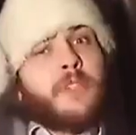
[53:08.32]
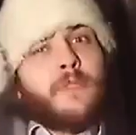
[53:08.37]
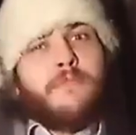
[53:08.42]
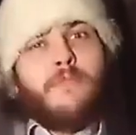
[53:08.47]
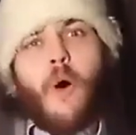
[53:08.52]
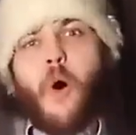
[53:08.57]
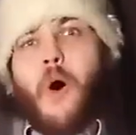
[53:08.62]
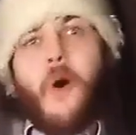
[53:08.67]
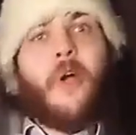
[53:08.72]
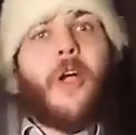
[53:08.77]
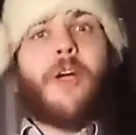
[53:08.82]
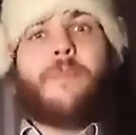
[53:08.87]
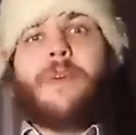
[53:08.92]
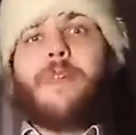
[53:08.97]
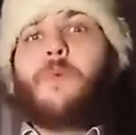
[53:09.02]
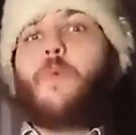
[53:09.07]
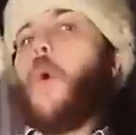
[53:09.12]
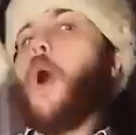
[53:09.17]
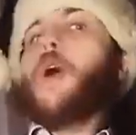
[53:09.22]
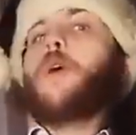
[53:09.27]
Morecambe
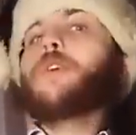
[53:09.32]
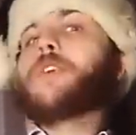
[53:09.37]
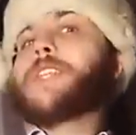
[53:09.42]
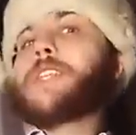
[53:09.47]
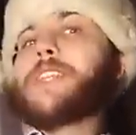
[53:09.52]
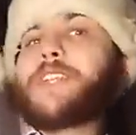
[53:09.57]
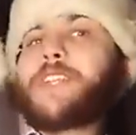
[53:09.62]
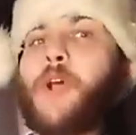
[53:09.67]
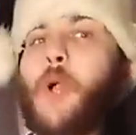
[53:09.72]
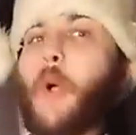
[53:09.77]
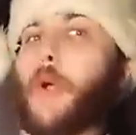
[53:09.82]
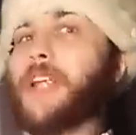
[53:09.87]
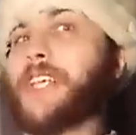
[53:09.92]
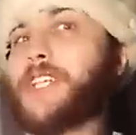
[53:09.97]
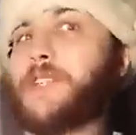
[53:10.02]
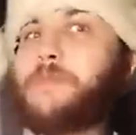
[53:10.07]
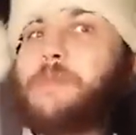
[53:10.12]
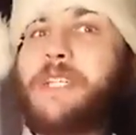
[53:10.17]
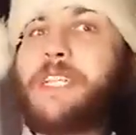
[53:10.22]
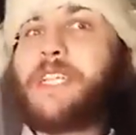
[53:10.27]
and Woes'
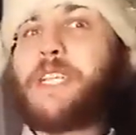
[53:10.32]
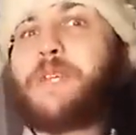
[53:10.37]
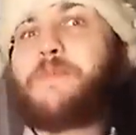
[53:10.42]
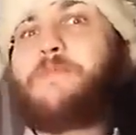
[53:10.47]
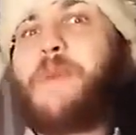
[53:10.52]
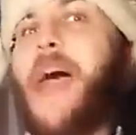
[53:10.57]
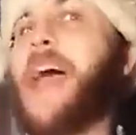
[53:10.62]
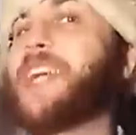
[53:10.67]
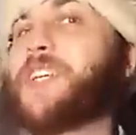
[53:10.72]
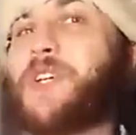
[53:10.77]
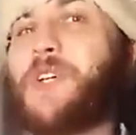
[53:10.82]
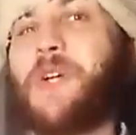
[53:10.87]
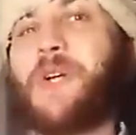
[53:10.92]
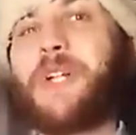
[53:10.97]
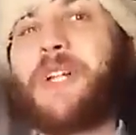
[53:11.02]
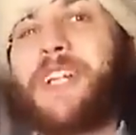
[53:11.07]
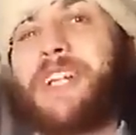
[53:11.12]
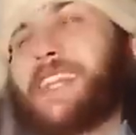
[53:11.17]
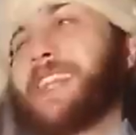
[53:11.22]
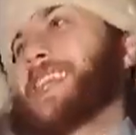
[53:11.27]
Christmas
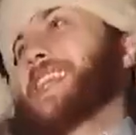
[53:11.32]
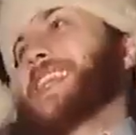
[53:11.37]
special.